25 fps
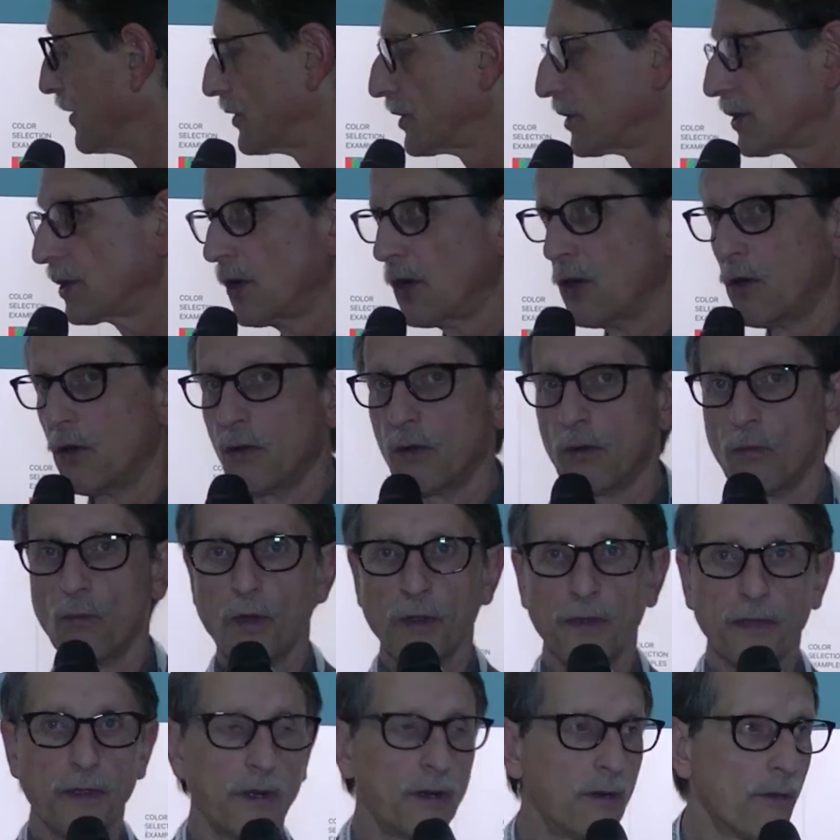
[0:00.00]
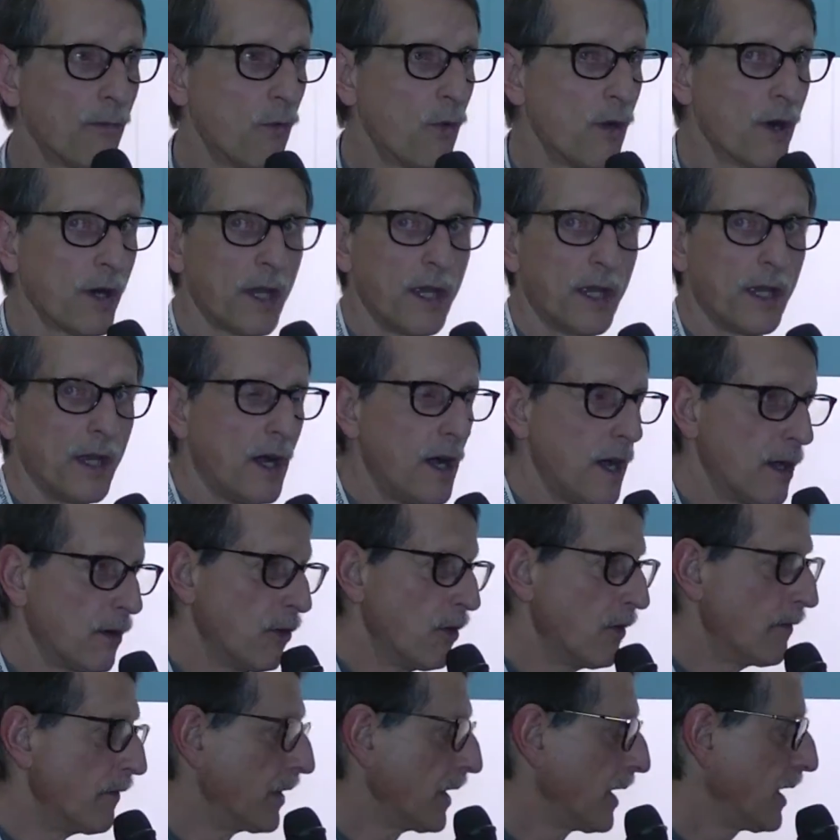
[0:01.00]
so what they're working on
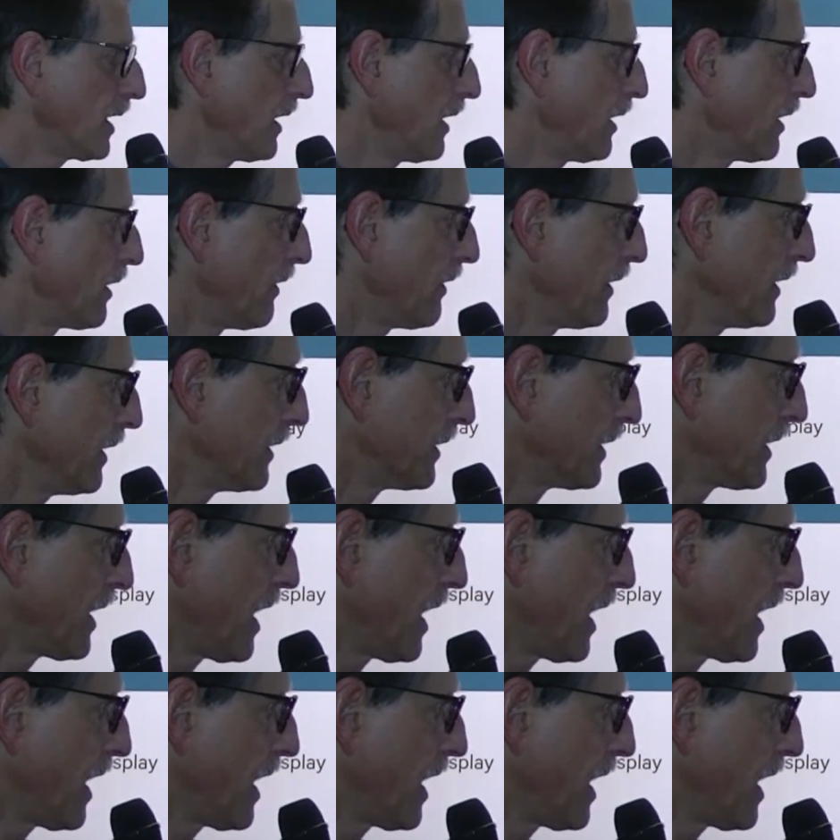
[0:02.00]
over here is